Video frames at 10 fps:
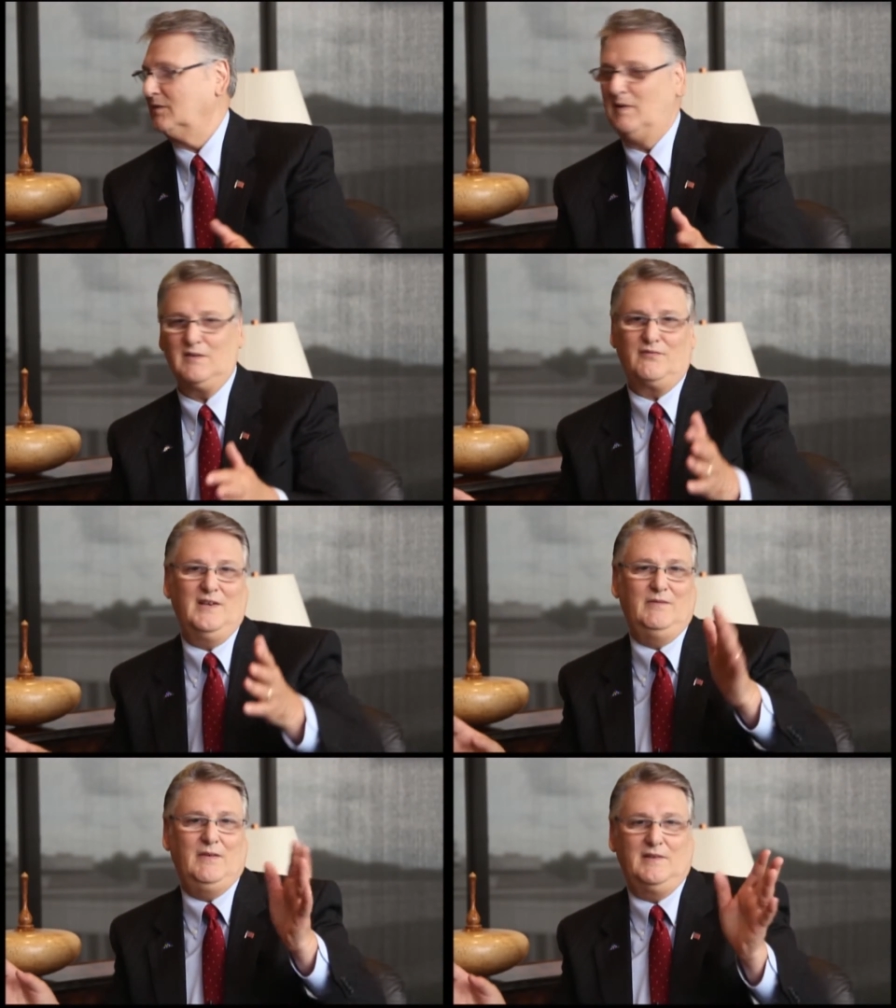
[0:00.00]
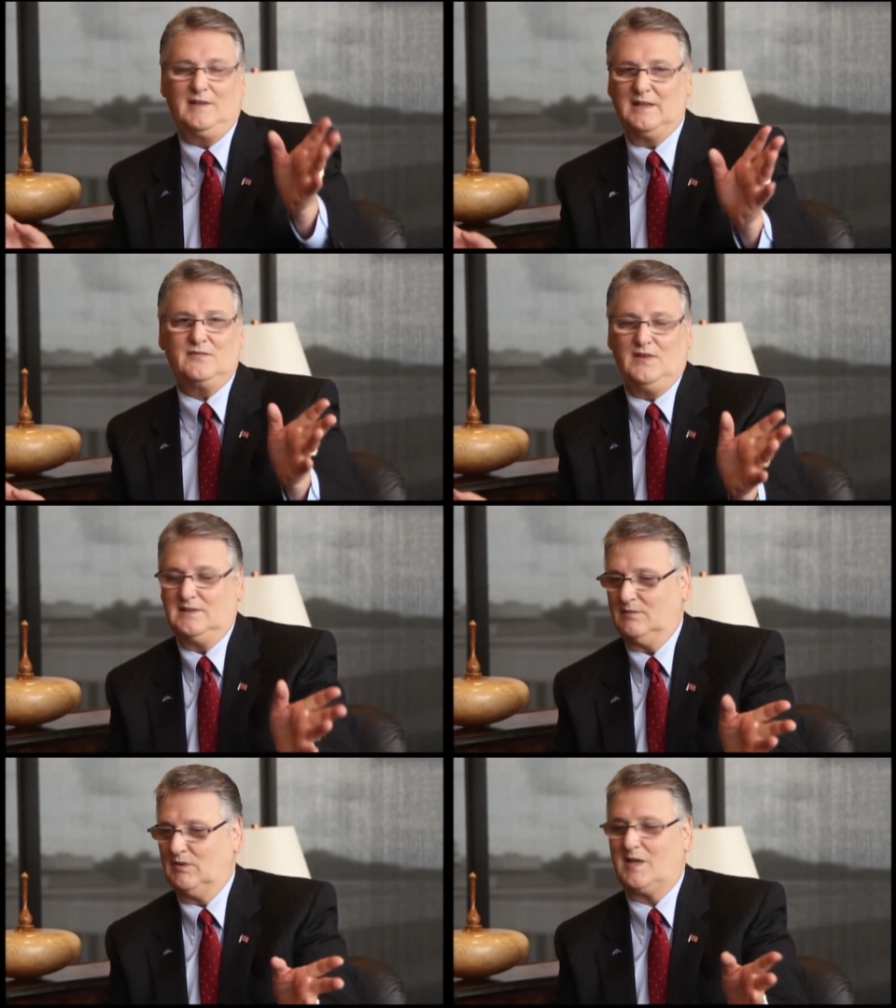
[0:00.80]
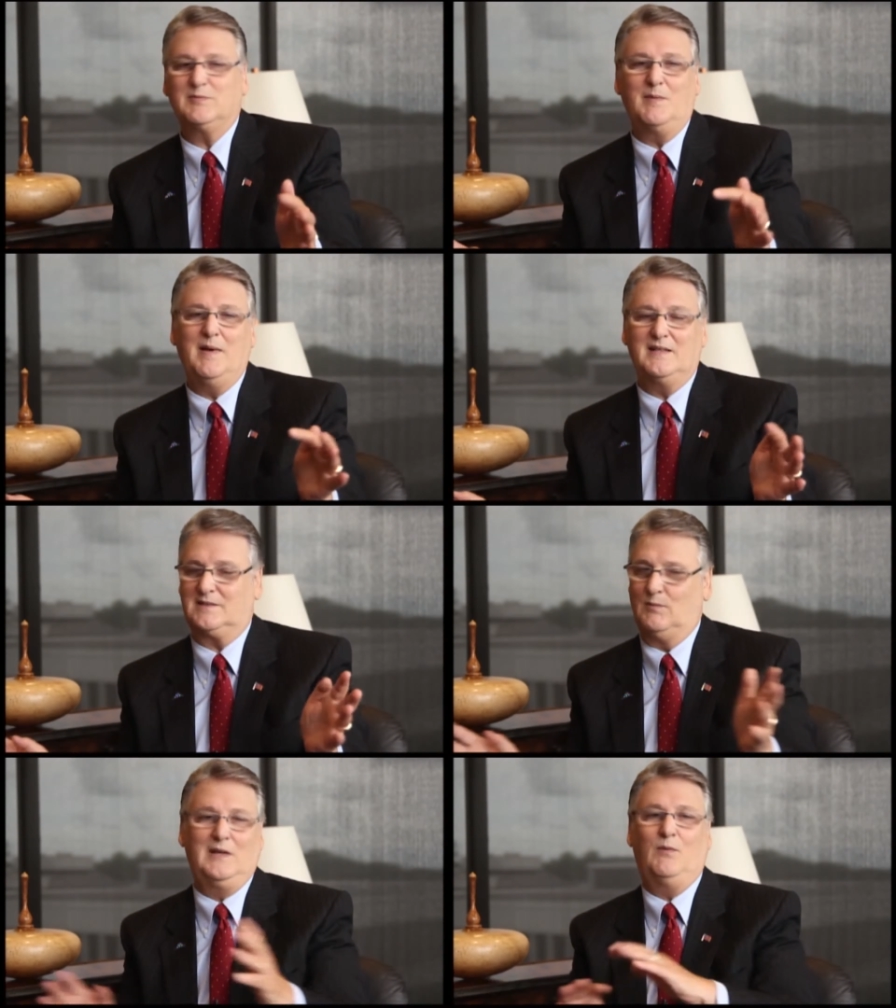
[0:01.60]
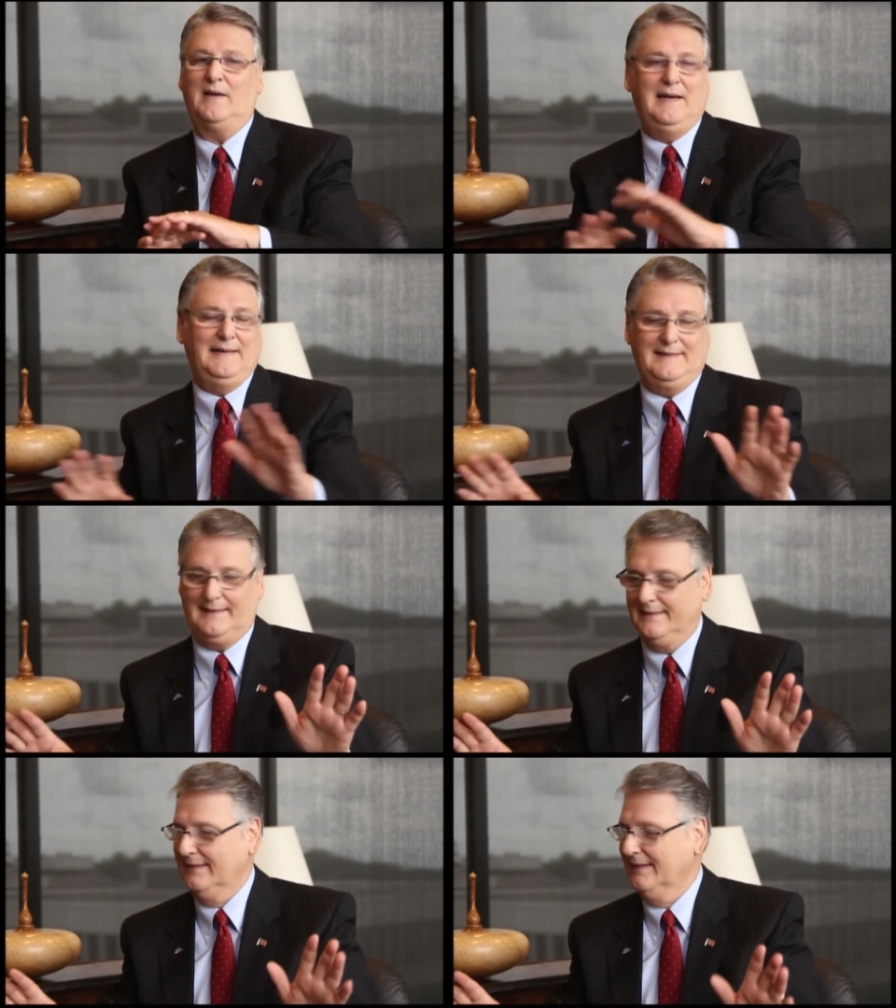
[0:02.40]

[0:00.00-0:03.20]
Because men are afraid of everything. Let's face it. When it comes to medicine, we don't want anything.